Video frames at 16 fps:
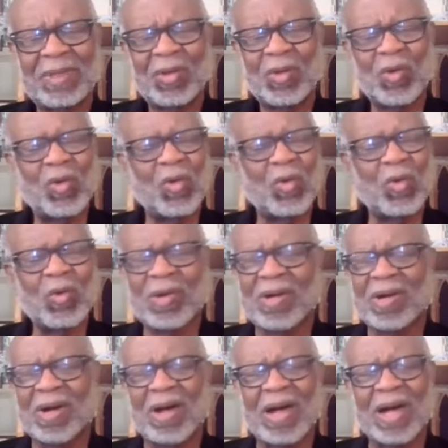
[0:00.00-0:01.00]
Oh
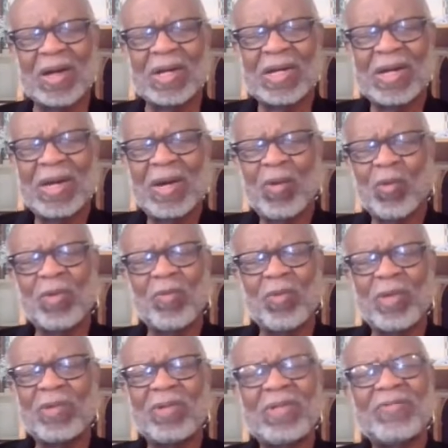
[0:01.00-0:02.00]
God, we,
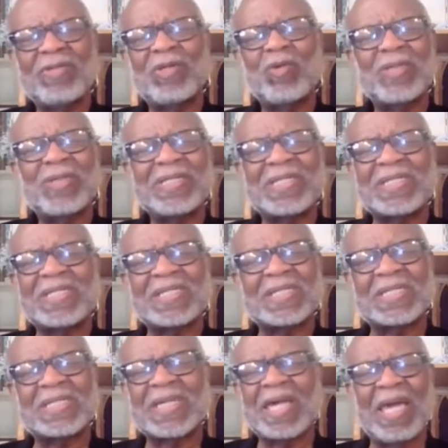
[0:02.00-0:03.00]
we don't even know what to
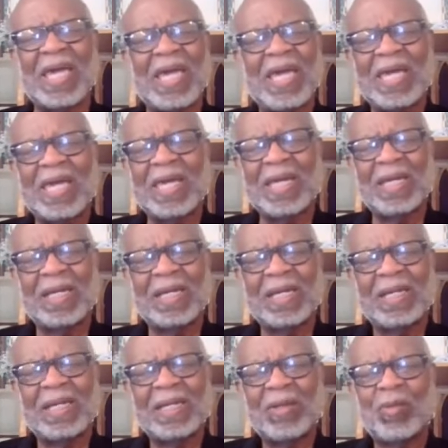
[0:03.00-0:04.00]
say.
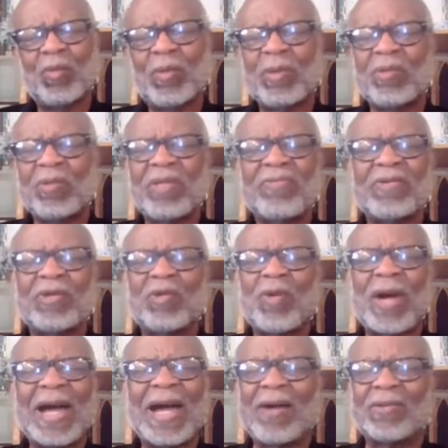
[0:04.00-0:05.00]
We don't even know
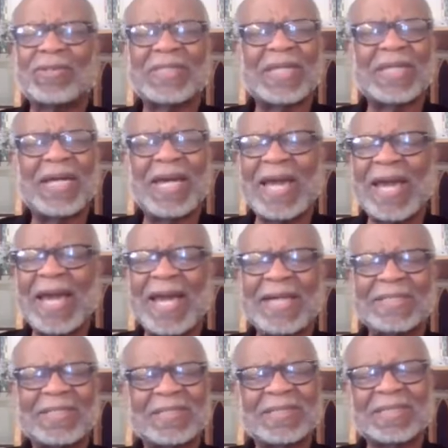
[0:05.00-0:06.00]
how to
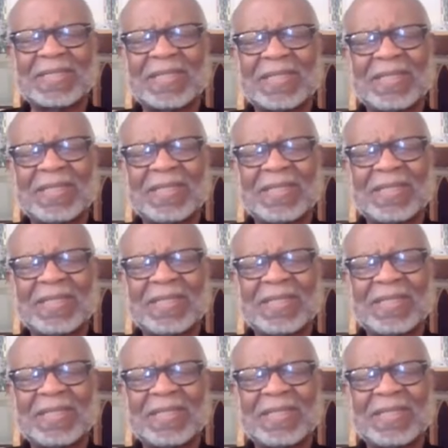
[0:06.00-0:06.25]
ask.